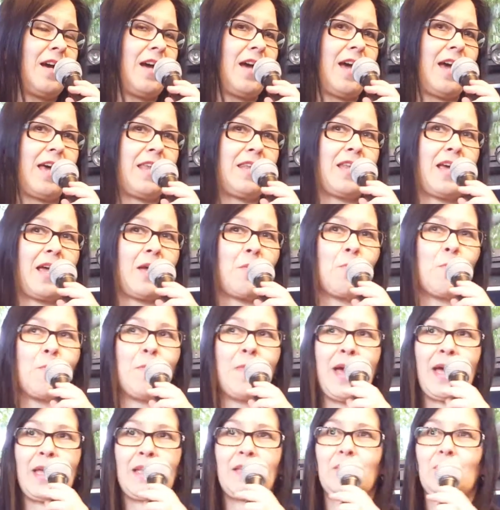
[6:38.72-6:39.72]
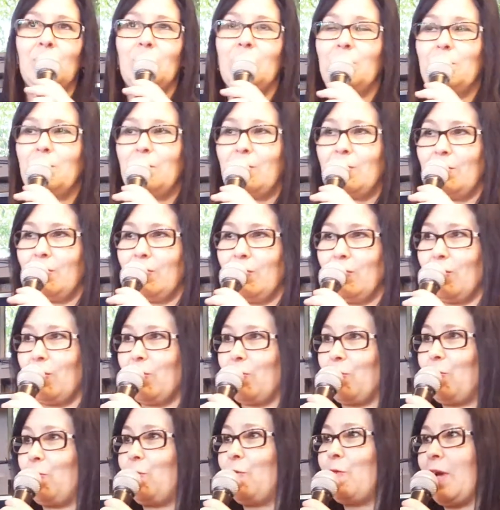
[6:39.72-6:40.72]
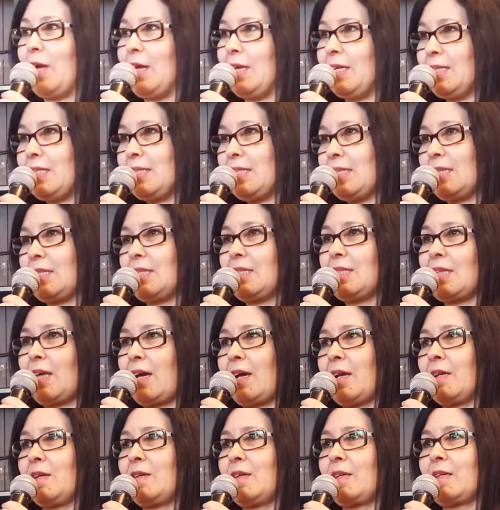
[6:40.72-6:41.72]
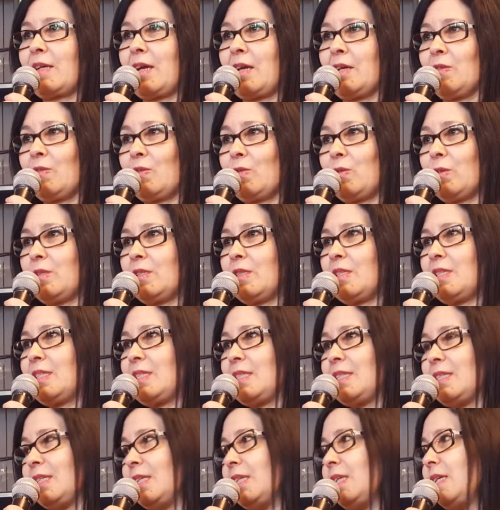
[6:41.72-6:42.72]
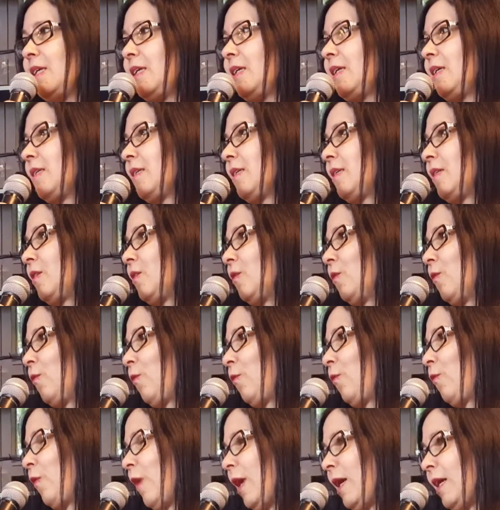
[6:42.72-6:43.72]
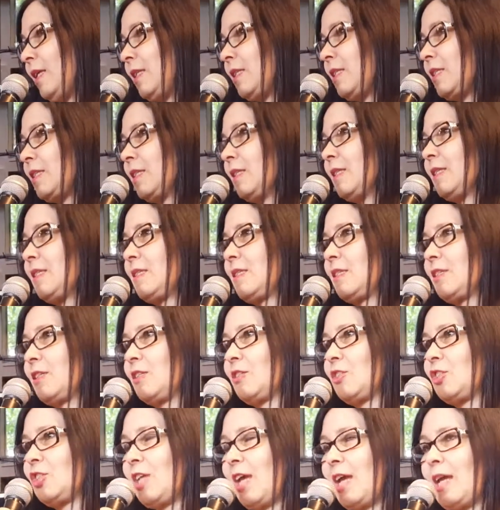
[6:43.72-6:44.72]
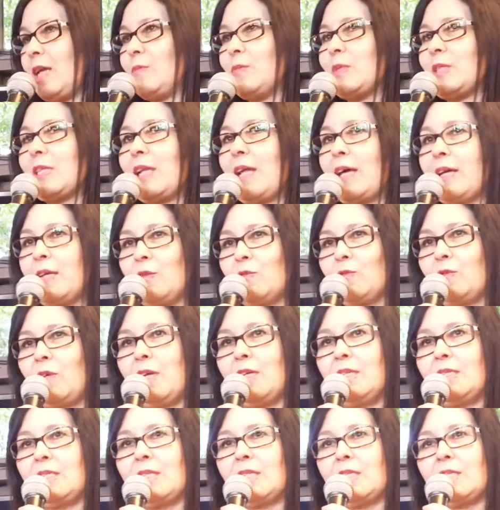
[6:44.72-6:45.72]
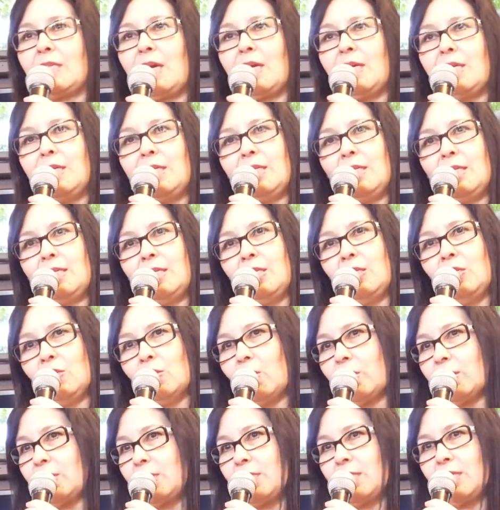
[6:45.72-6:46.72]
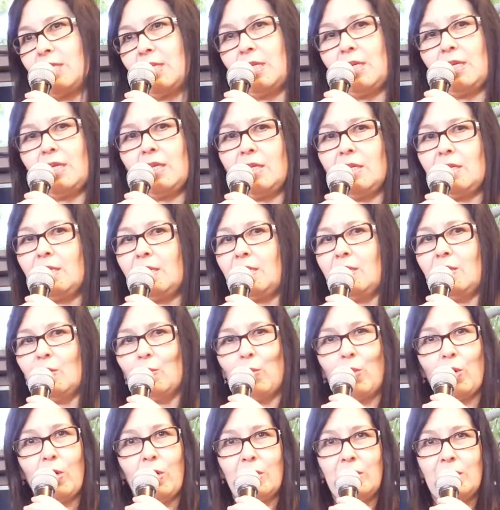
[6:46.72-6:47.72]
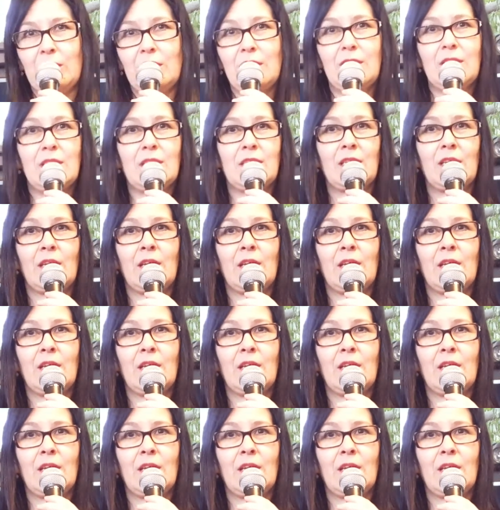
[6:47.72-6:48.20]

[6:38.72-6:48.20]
And I met faces, I could see the faces, shapes like faces. I did not see the bodies,